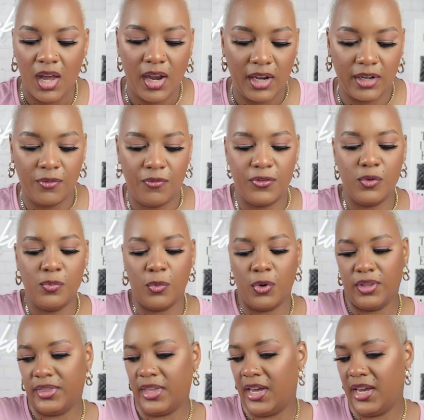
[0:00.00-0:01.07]
Got a few
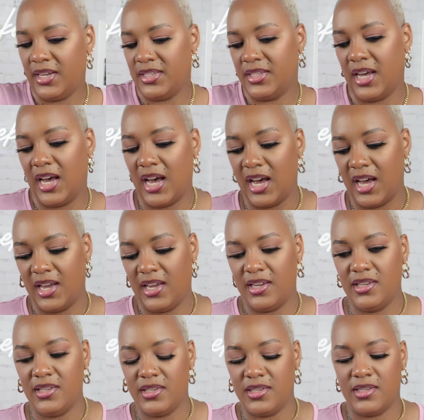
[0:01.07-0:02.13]
more things,
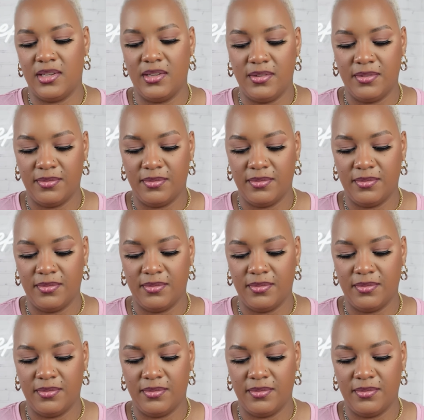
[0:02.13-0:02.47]
guys.